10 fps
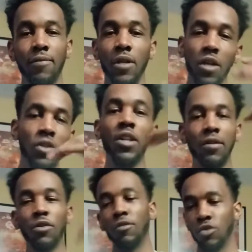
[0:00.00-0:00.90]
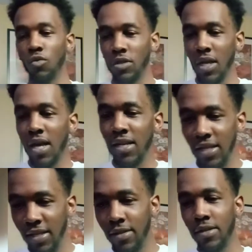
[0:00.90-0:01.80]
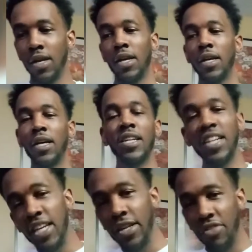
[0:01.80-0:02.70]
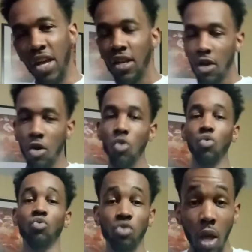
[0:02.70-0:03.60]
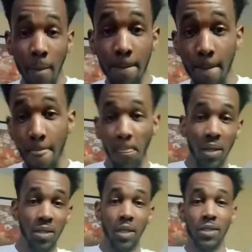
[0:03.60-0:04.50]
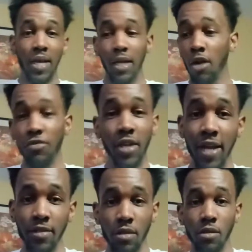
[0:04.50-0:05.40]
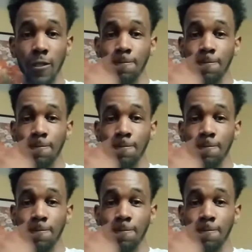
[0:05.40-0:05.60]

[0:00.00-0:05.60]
Another level of suicide is a nigga that knows. Let's take it off the gangsters.